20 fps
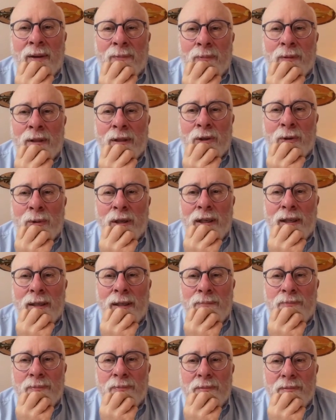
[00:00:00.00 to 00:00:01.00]
I'm doing
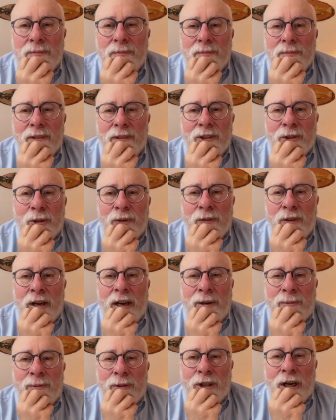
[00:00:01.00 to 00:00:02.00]
a sort of
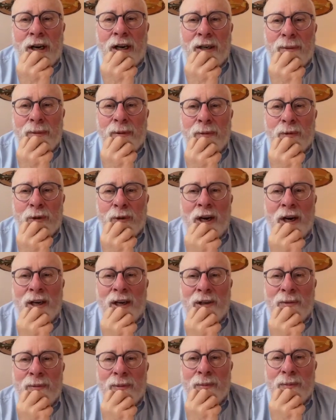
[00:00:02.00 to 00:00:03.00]
non-retirement
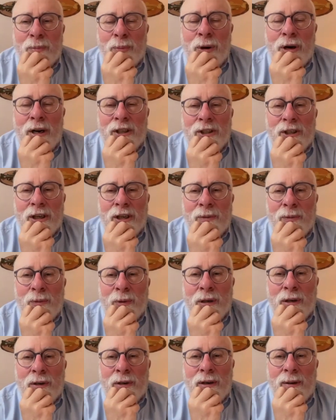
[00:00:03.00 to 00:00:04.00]
retirement project
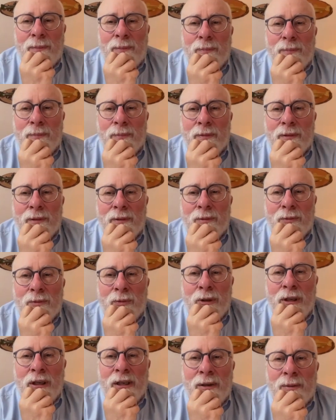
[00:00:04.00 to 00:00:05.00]
where I'm
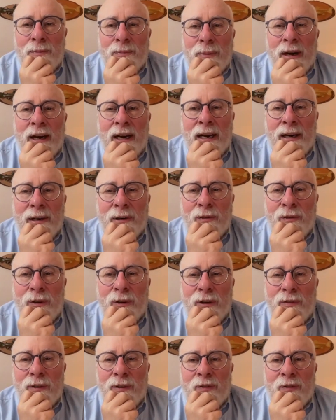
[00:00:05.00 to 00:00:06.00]
reading a biography
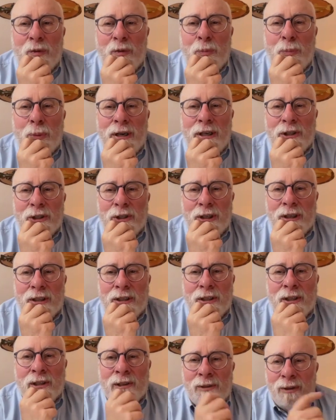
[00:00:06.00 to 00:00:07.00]
of every
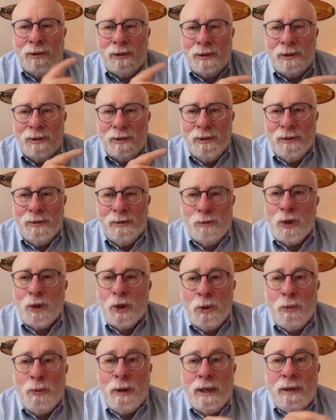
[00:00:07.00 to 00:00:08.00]
president, and it's a
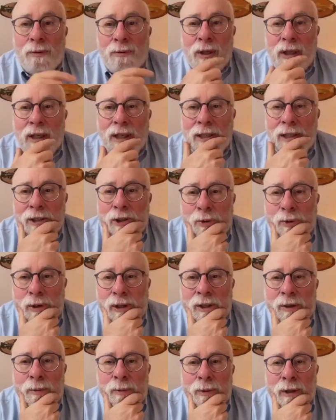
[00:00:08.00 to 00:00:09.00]
good way to read history.
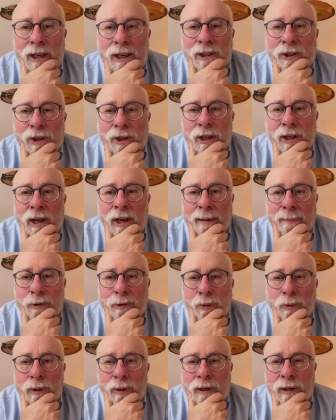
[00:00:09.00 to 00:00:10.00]
And there were lots of
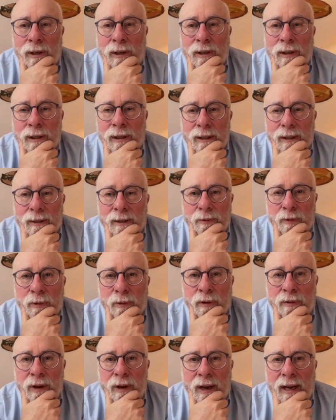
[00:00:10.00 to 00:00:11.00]
times where
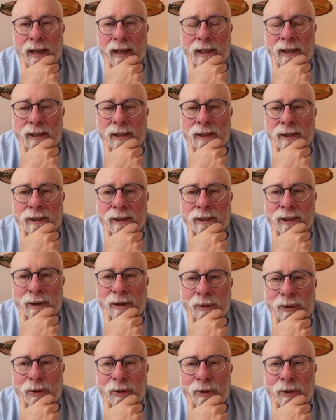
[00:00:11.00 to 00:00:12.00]
we've had,
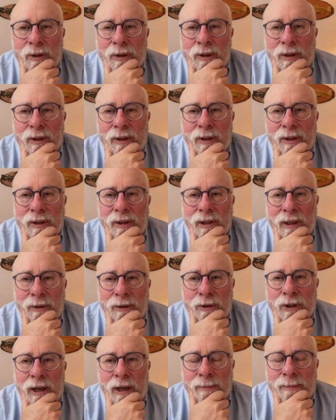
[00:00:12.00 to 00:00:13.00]

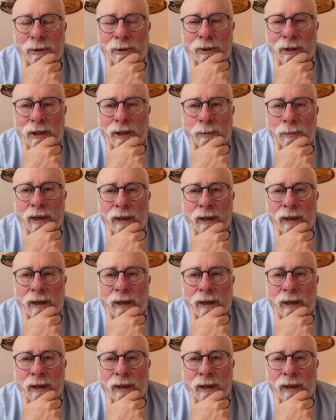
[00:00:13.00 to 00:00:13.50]
those types of things.